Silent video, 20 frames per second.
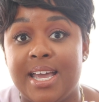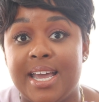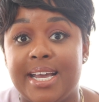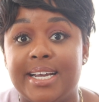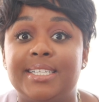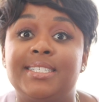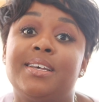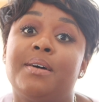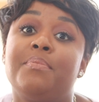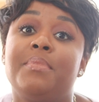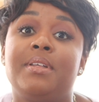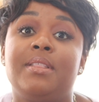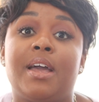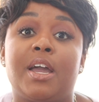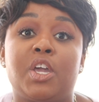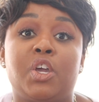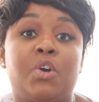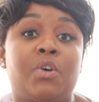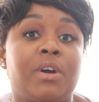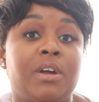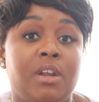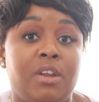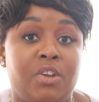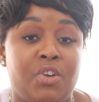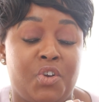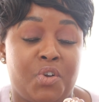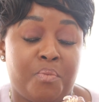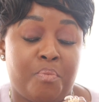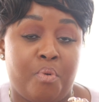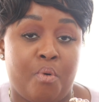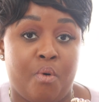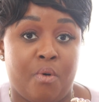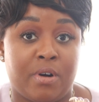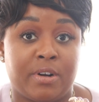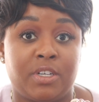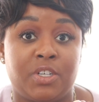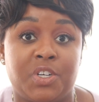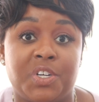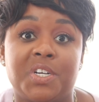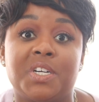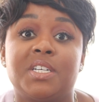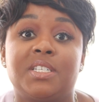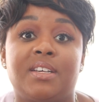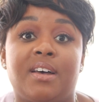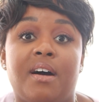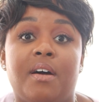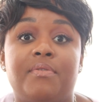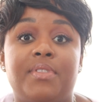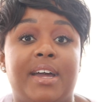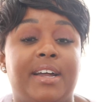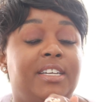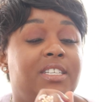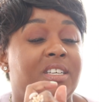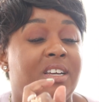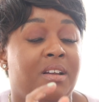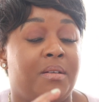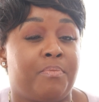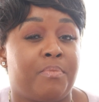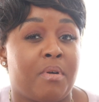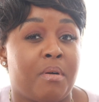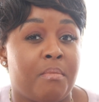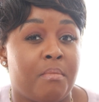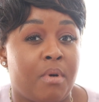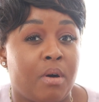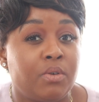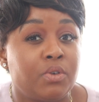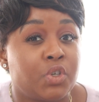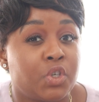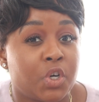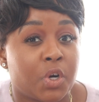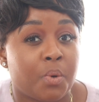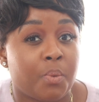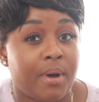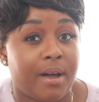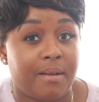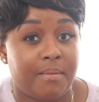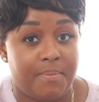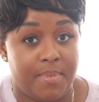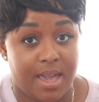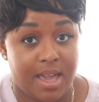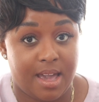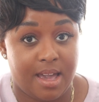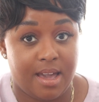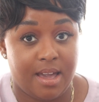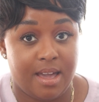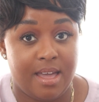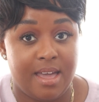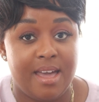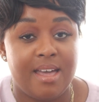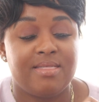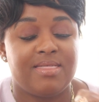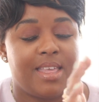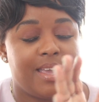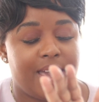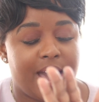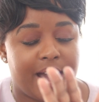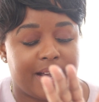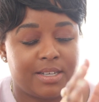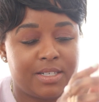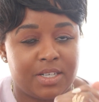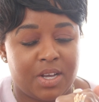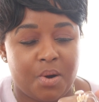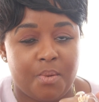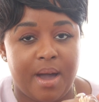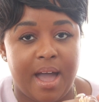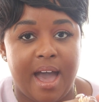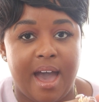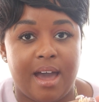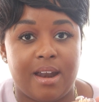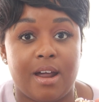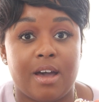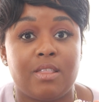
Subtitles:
is something that you're going to do to pour into yourself that is going to promote your well-being, then yes, go ahead.